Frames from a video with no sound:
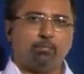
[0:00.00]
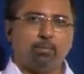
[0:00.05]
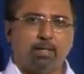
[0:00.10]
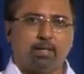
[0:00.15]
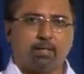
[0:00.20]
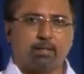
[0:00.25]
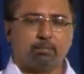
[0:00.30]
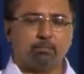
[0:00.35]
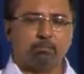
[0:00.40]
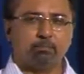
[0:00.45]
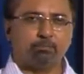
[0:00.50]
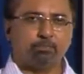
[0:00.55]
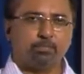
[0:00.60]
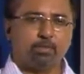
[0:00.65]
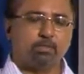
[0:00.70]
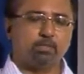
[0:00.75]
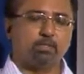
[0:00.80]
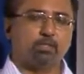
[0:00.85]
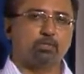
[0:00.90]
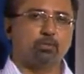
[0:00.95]
aware
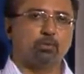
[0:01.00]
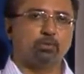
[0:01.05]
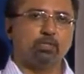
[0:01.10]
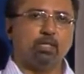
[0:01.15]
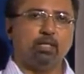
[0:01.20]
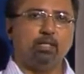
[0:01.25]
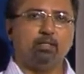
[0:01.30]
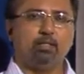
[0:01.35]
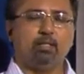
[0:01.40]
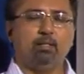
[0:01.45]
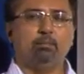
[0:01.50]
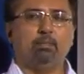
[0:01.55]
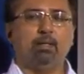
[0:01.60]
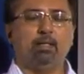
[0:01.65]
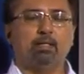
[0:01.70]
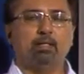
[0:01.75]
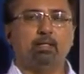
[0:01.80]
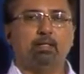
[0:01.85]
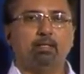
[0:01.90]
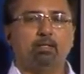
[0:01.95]
is the societal
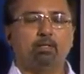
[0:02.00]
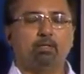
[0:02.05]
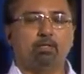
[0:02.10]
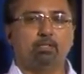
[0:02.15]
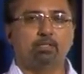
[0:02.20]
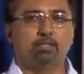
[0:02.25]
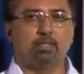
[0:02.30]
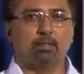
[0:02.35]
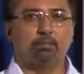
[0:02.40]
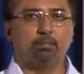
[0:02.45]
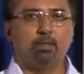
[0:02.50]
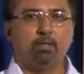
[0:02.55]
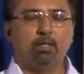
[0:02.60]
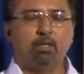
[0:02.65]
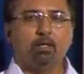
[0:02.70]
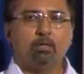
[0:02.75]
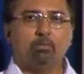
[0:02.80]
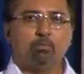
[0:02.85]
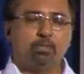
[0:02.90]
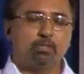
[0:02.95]
marketing concept
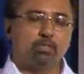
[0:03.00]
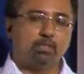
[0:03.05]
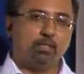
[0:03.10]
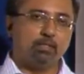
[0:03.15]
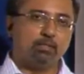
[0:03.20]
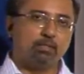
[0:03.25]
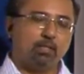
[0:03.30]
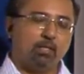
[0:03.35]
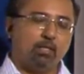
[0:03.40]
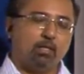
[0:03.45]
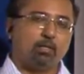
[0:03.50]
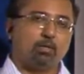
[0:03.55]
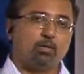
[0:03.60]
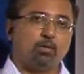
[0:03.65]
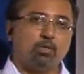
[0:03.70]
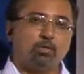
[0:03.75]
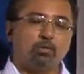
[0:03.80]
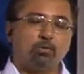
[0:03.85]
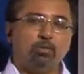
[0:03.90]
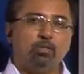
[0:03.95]
which says
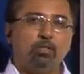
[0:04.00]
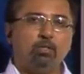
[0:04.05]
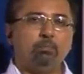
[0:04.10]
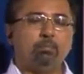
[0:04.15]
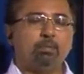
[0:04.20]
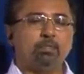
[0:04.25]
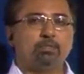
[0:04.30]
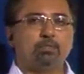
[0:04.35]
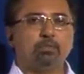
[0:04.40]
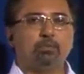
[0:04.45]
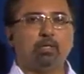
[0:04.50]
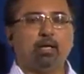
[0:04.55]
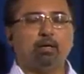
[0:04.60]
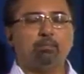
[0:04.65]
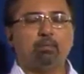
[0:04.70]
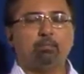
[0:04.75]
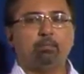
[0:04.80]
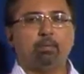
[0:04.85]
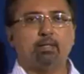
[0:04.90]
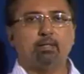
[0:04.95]
not only must you
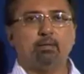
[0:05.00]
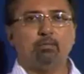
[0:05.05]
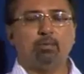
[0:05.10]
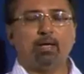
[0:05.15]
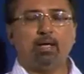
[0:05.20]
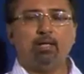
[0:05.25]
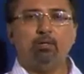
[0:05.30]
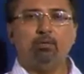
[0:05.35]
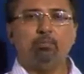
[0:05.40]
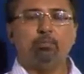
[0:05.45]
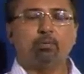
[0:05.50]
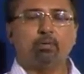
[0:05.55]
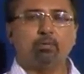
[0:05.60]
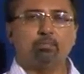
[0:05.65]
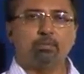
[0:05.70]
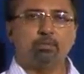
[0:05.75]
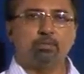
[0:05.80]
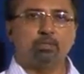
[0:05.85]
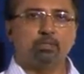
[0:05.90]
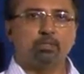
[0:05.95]
have a better value
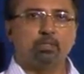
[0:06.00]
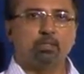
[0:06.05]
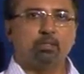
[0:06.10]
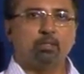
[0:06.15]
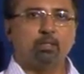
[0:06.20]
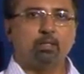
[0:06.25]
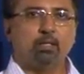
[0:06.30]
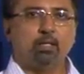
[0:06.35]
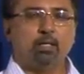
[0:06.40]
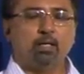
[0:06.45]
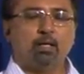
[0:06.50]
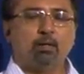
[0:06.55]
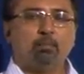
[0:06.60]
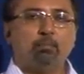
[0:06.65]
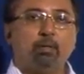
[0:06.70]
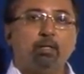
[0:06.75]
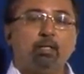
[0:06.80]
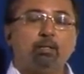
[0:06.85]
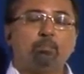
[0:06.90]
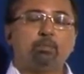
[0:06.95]
proposition
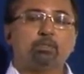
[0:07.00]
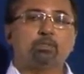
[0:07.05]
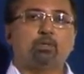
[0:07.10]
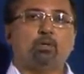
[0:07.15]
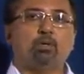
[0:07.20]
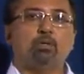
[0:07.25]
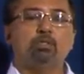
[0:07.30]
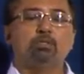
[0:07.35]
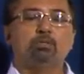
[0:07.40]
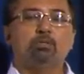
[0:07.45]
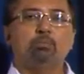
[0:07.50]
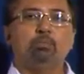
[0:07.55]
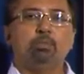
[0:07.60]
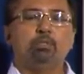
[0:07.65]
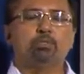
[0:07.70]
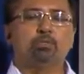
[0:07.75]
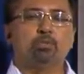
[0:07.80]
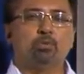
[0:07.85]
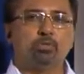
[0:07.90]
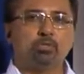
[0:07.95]
but it must also be
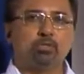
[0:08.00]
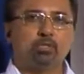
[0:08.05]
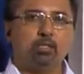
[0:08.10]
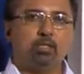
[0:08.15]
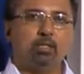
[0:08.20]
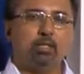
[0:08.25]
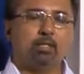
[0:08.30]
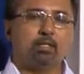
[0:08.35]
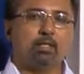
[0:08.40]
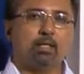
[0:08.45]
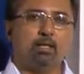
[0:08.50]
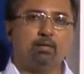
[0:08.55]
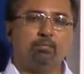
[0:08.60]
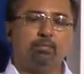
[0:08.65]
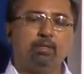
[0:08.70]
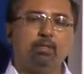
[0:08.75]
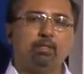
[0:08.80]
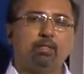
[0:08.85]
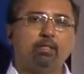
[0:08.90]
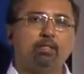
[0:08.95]
socially
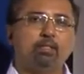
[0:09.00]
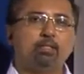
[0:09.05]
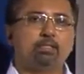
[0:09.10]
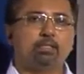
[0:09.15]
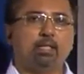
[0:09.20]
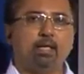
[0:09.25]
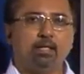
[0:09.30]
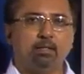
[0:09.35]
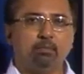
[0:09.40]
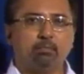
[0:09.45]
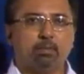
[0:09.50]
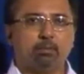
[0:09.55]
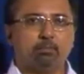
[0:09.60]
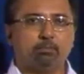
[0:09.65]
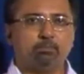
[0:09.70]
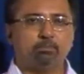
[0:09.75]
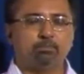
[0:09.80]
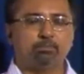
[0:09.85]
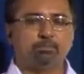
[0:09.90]
relevant and desirable.